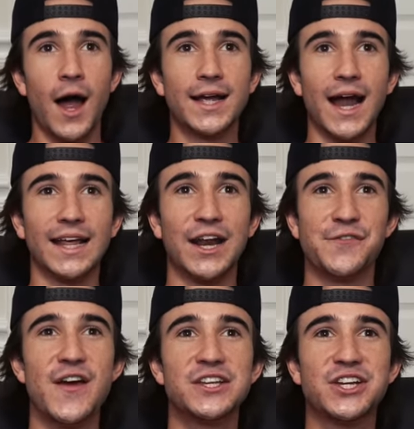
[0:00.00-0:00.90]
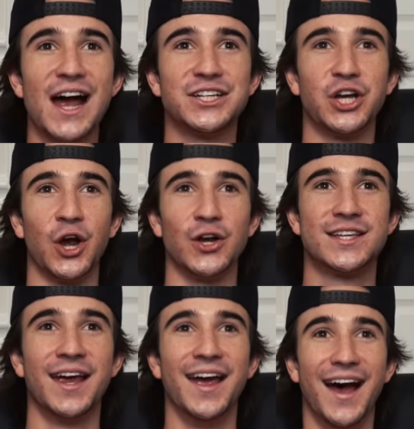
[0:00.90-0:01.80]
I gotta get a fish guy
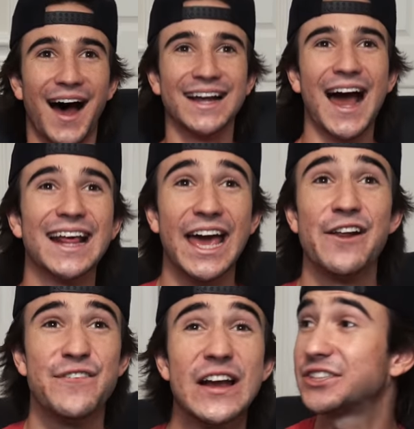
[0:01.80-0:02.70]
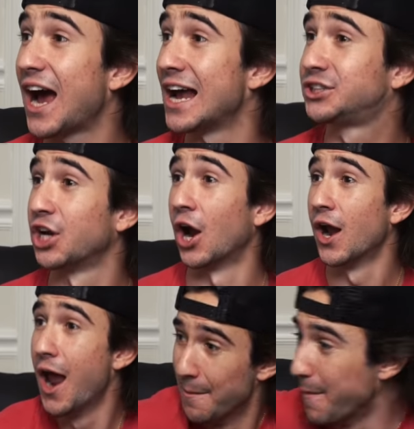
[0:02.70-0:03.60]
shirt! I gotta get a fish guy
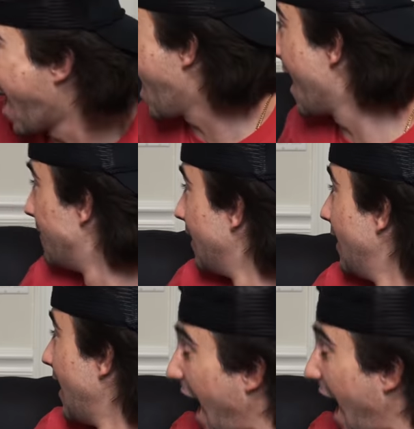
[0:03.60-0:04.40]
shirt! Mom!